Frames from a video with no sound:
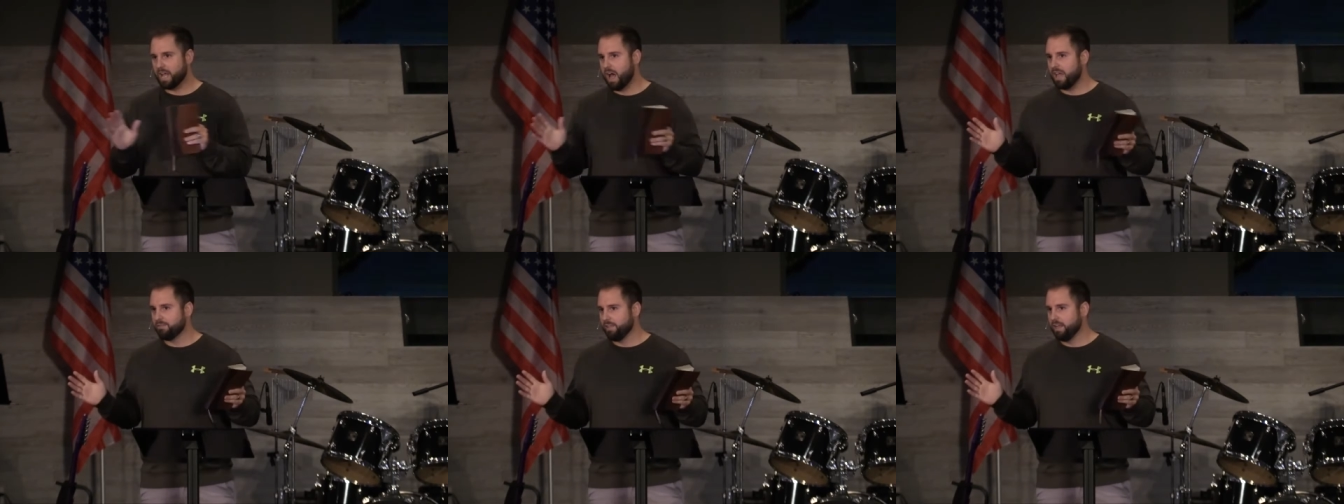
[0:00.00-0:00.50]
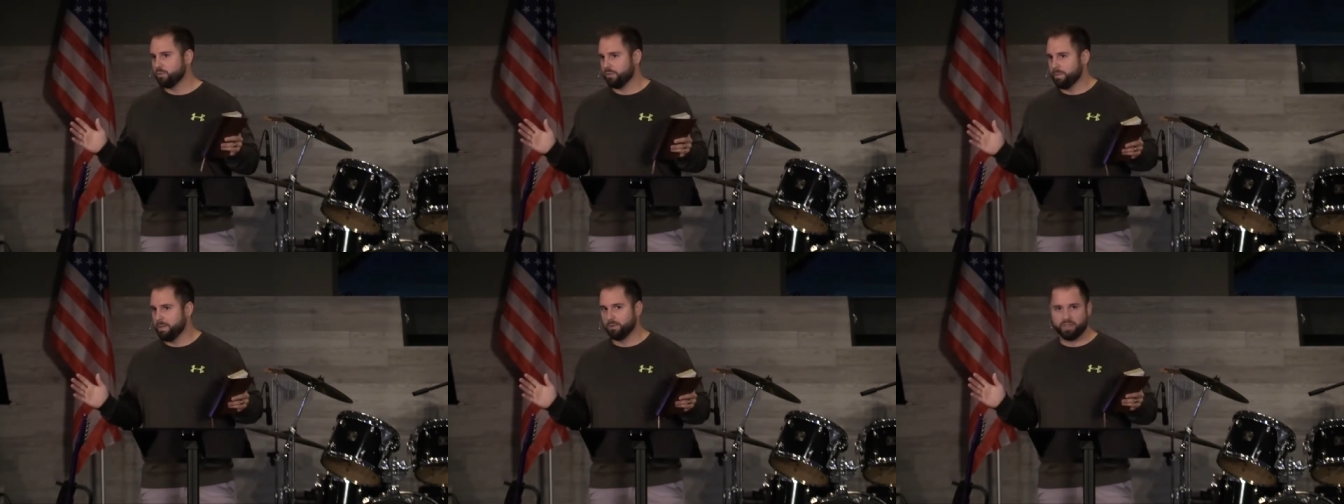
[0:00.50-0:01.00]
conflict
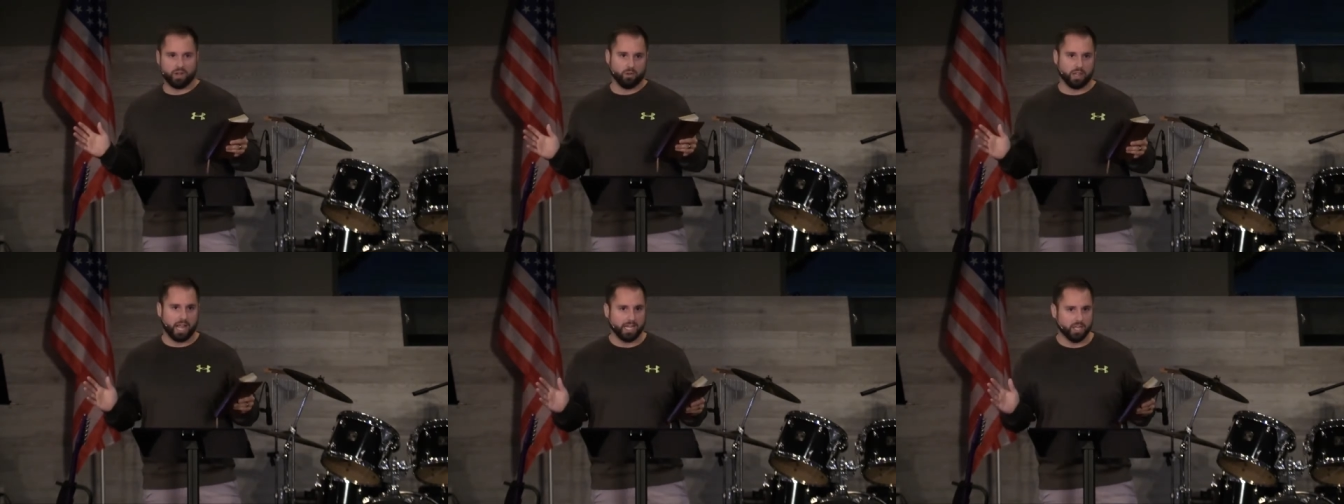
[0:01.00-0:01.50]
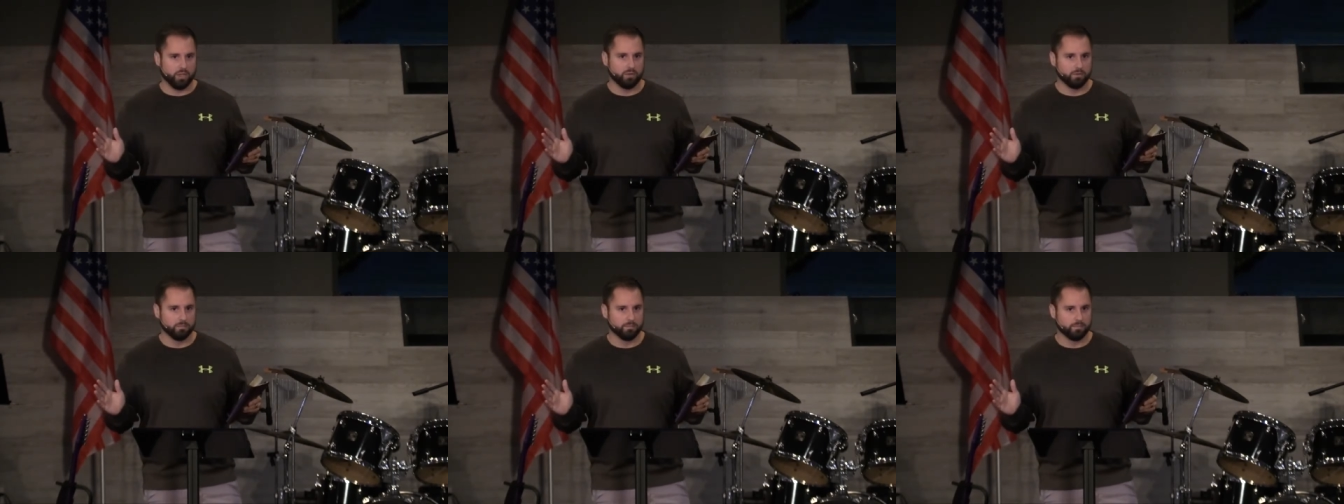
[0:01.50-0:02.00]
with people that don't like you?